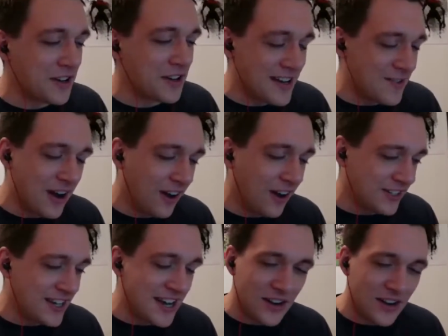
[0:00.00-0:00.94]
of that. I didn't
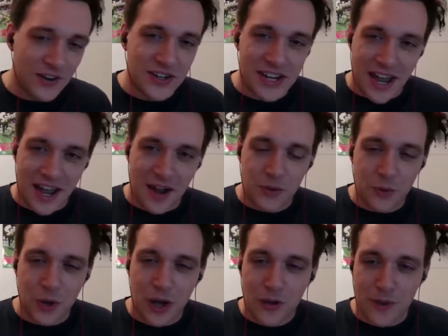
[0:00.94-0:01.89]
realize I did 90
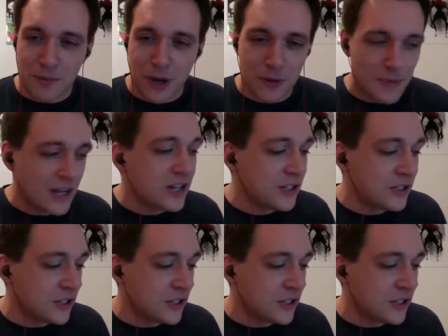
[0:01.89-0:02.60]
hours worth. It might be